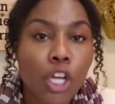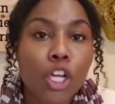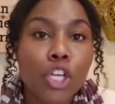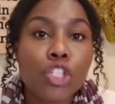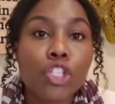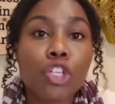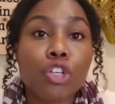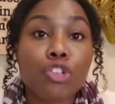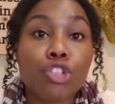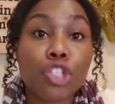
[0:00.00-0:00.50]

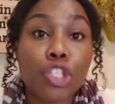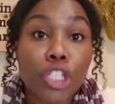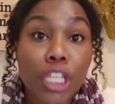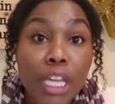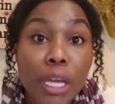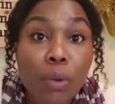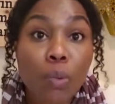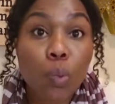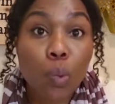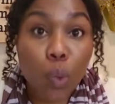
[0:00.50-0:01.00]
So
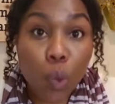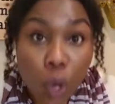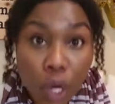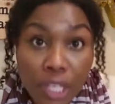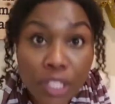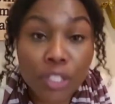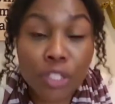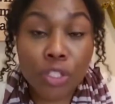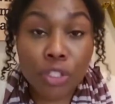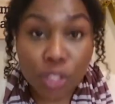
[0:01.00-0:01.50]
she
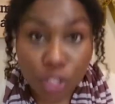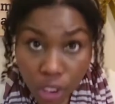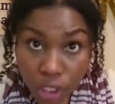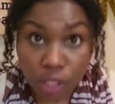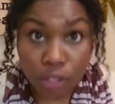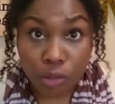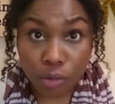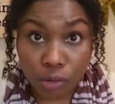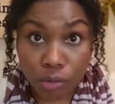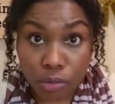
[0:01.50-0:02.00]
wants
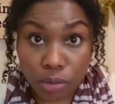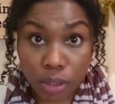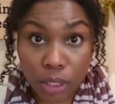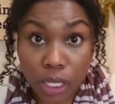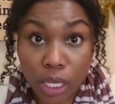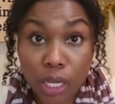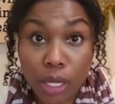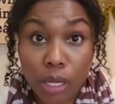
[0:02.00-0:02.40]
to